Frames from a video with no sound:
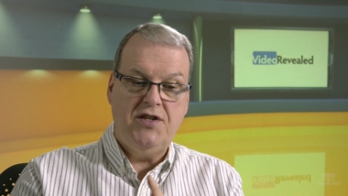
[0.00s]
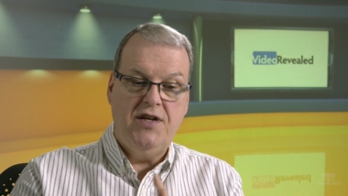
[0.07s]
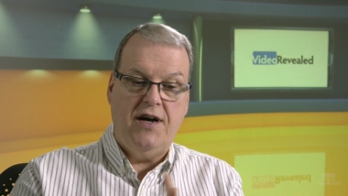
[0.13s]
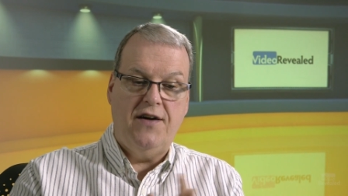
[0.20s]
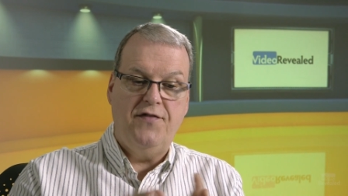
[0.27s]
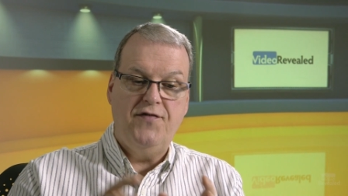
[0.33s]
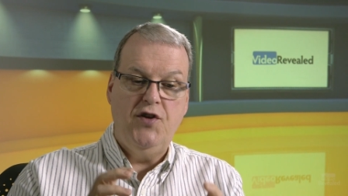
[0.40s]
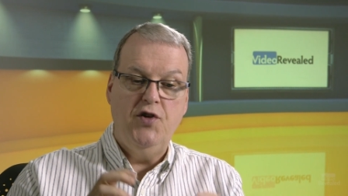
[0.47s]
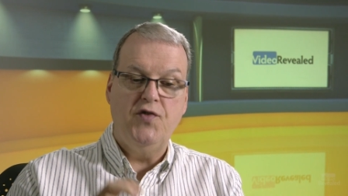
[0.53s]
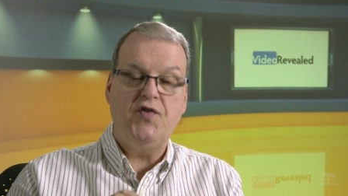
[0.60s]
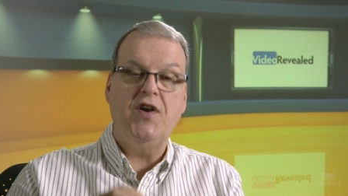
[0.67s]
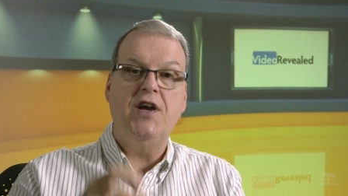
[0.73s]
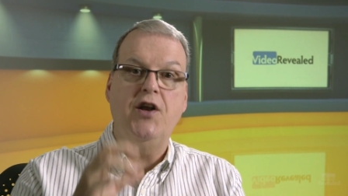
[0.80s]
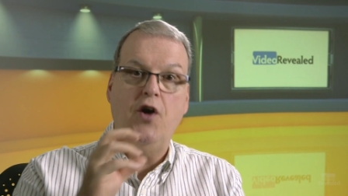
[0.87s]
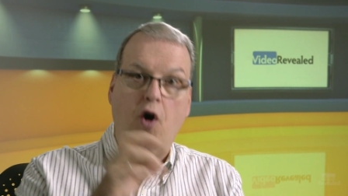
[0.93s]
of
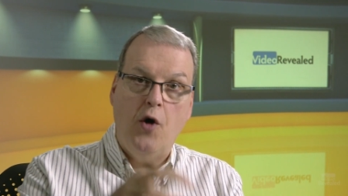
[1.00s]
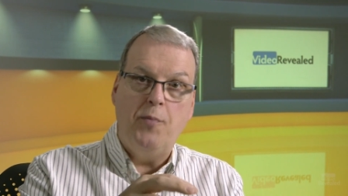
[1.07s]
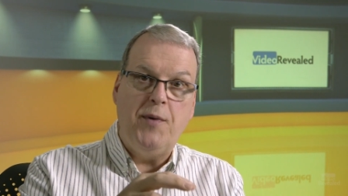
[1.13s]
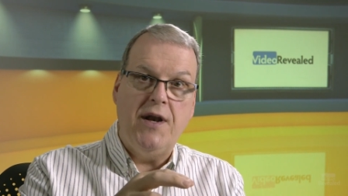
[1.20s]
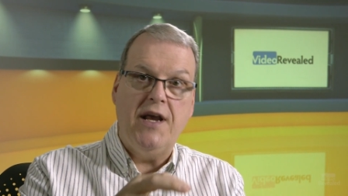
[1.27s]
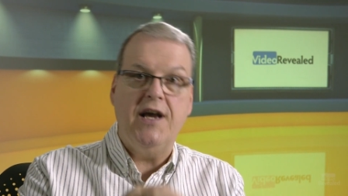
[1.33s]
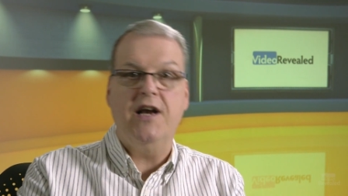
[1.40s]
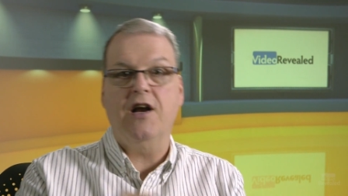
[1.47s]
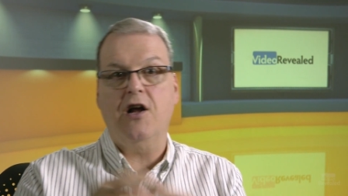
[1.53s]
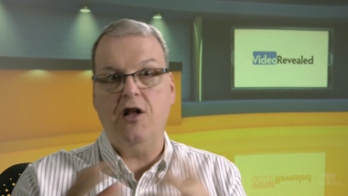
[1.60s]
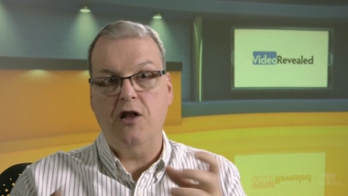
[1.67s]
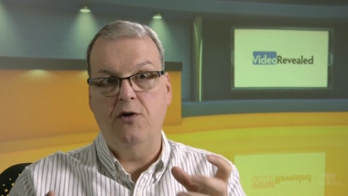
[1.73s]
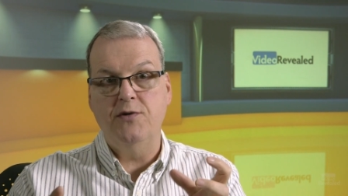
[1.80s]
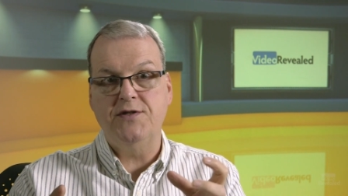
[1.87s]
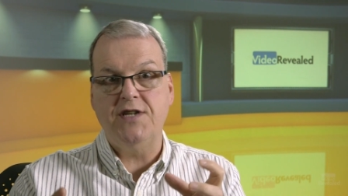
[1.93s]
using an opening and a
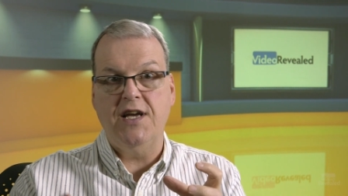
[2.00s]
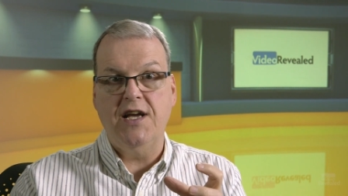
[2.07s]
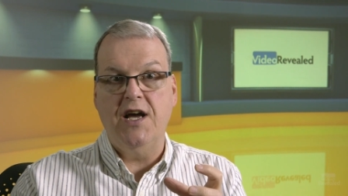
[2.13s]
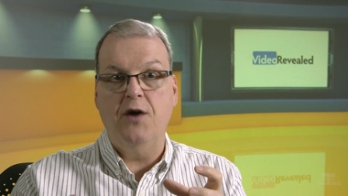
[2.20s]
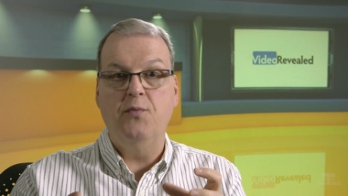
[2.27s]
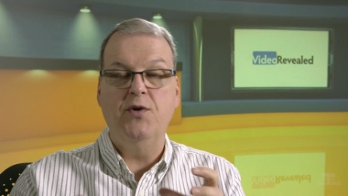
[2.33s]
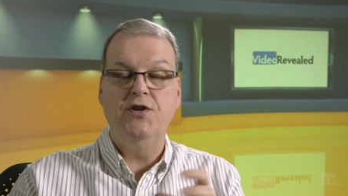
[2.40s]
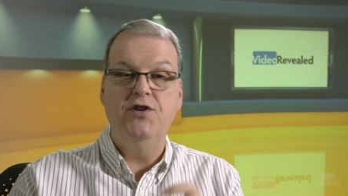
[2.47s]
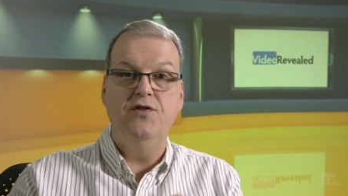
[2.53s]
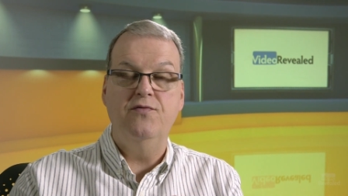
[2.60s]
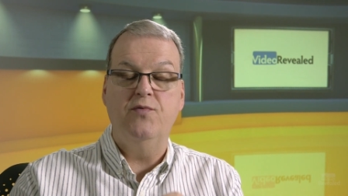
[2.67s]
closing, and we'll,